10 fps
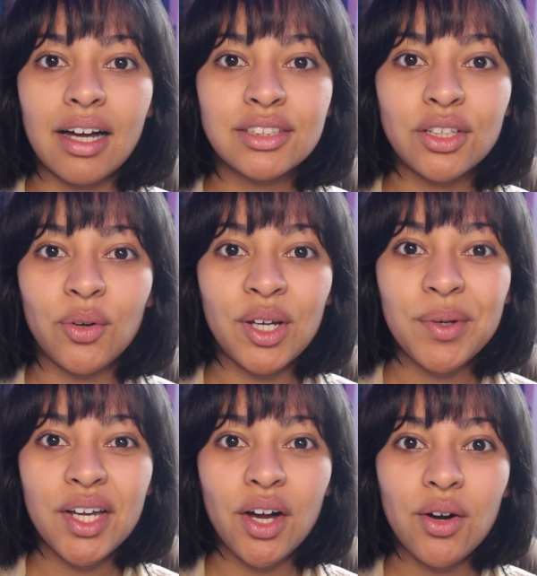So here
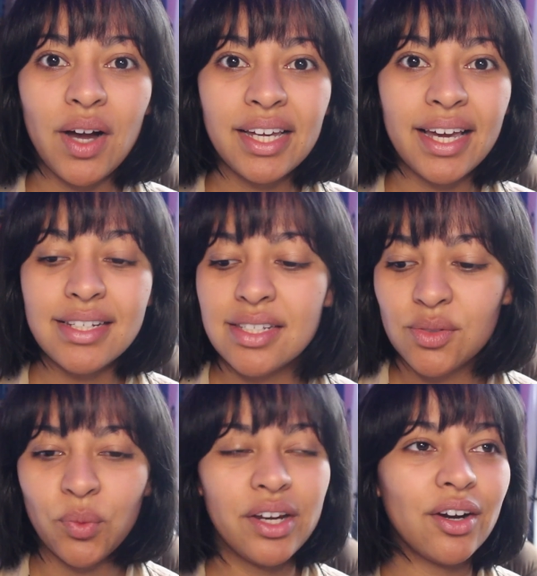we go, I
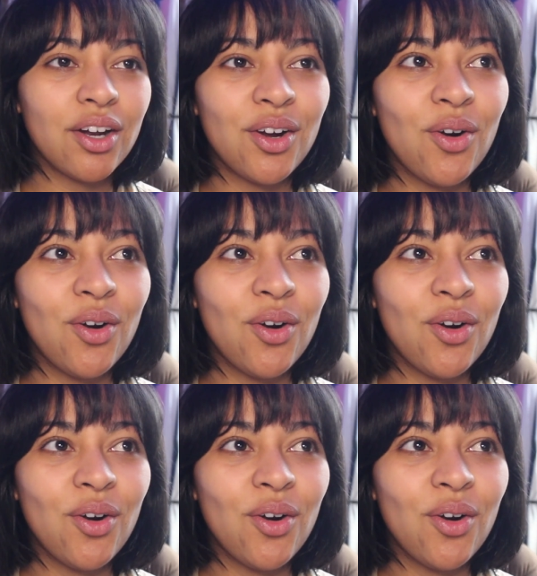guess. We are